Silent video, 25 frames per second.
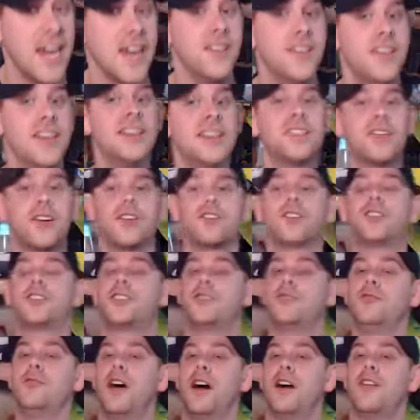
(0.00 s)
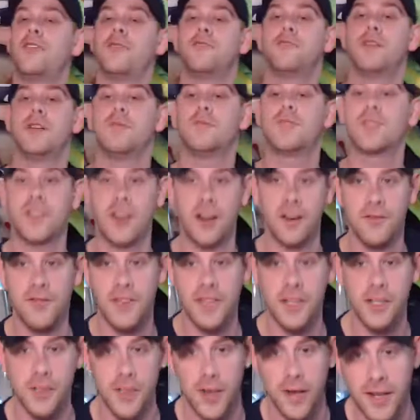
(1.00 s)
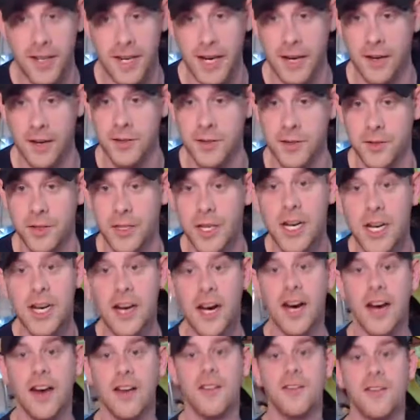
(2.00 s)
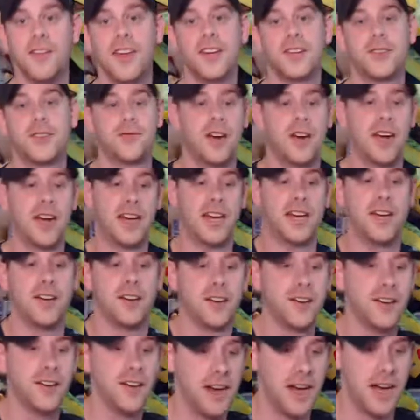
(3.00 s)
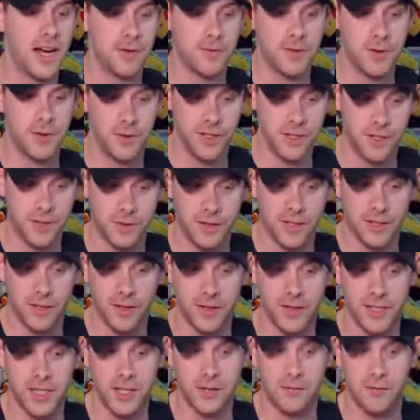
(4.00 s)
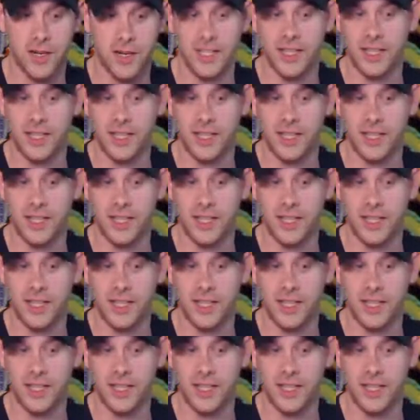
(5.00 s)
These are two other members of the Claw Council. This right here, I'm going to enlarge him right